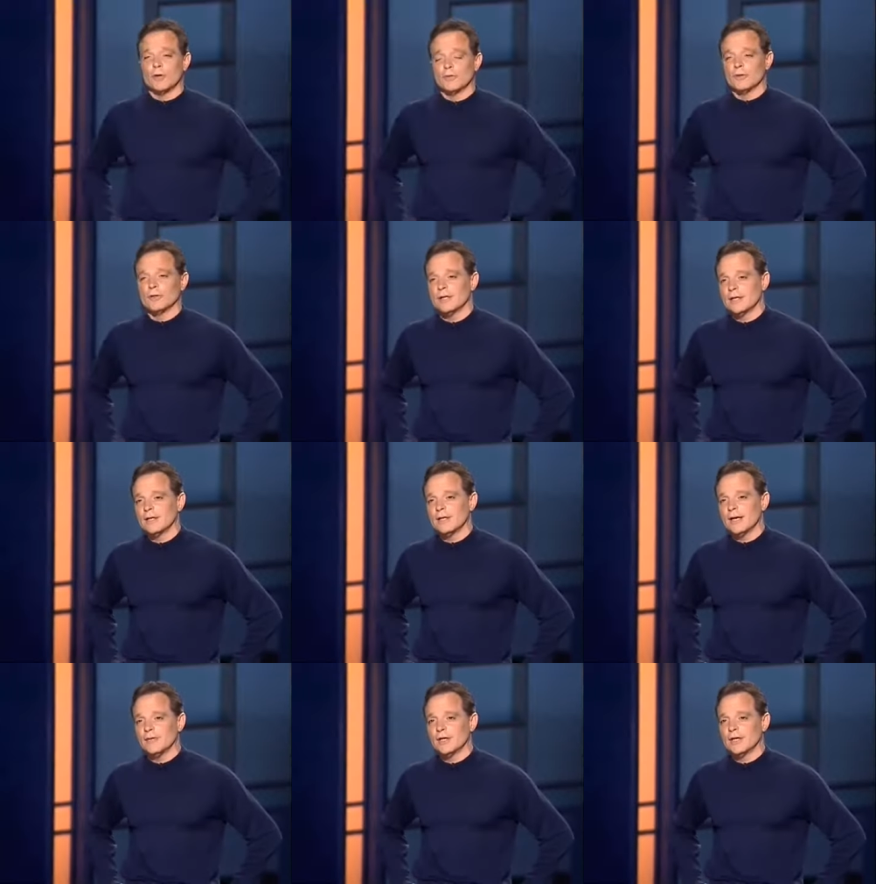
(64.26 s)
of a Lincoln
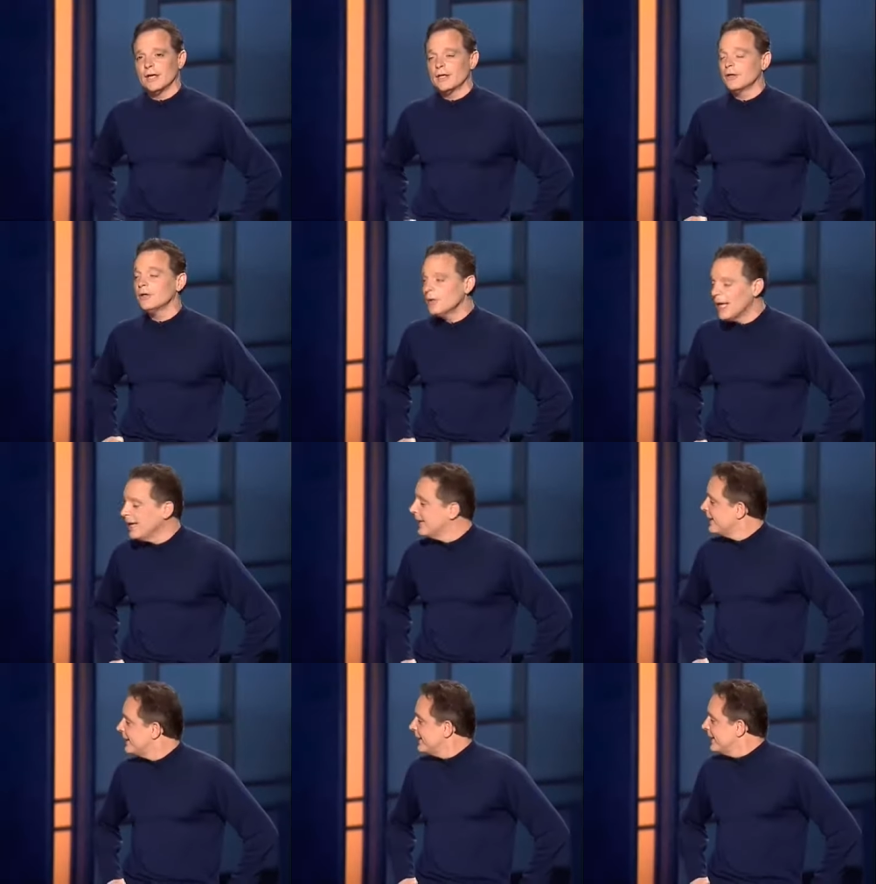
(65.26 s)
Navigator
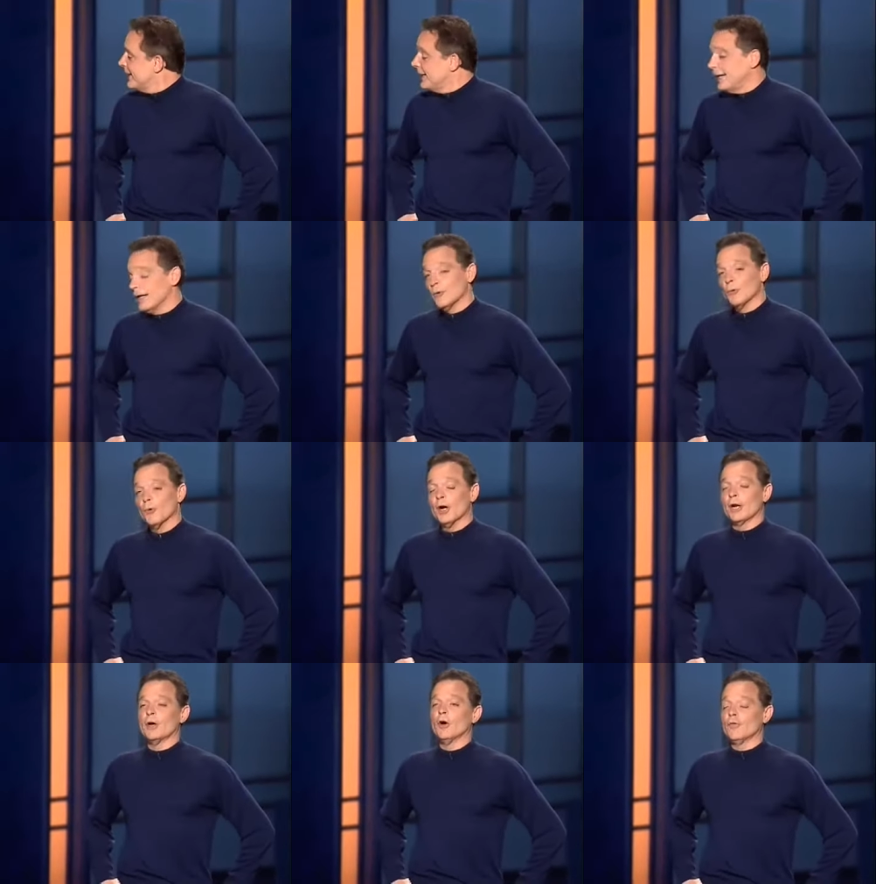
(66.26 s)
and
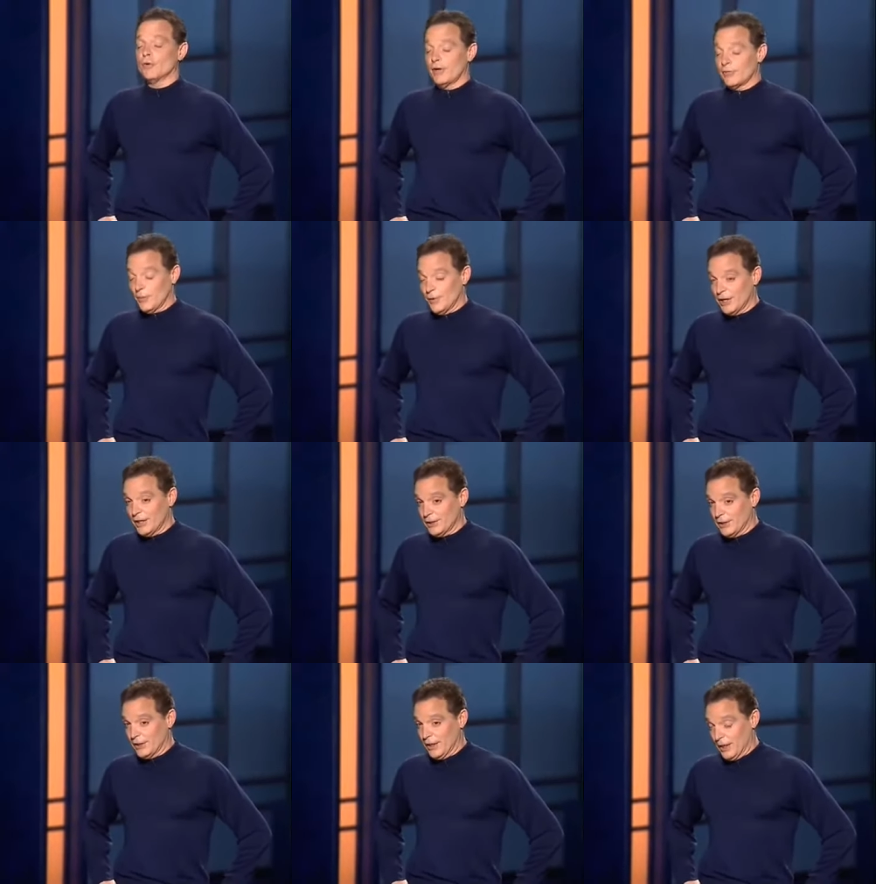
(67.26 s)
running over everybody in
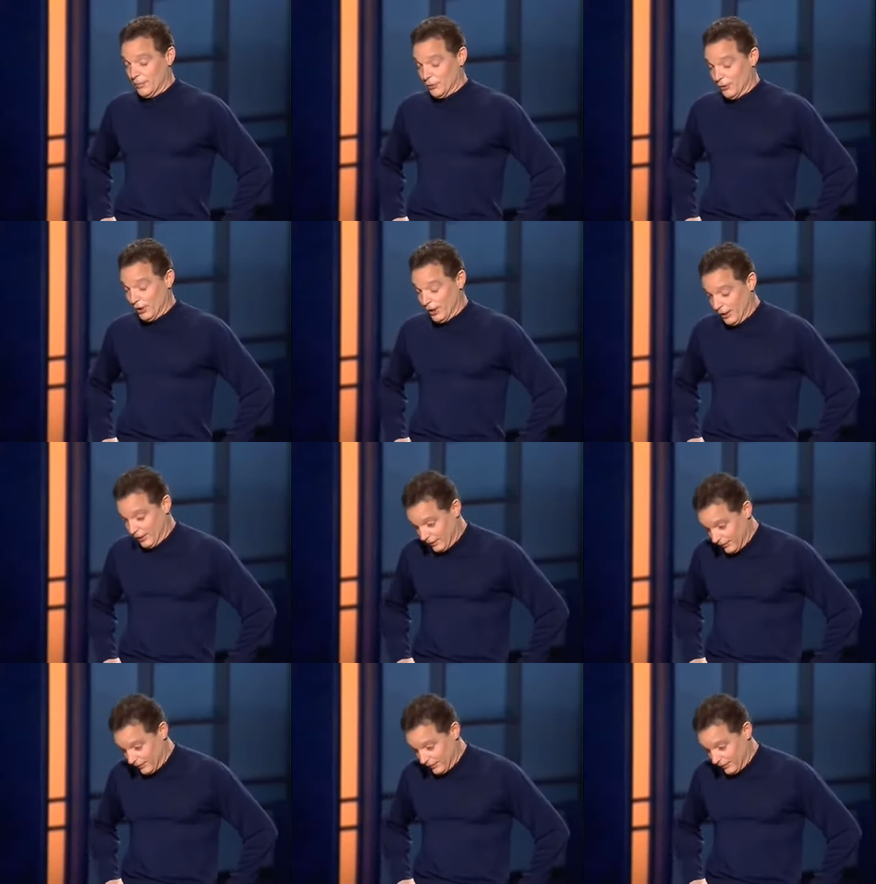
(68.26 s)
the gay parade.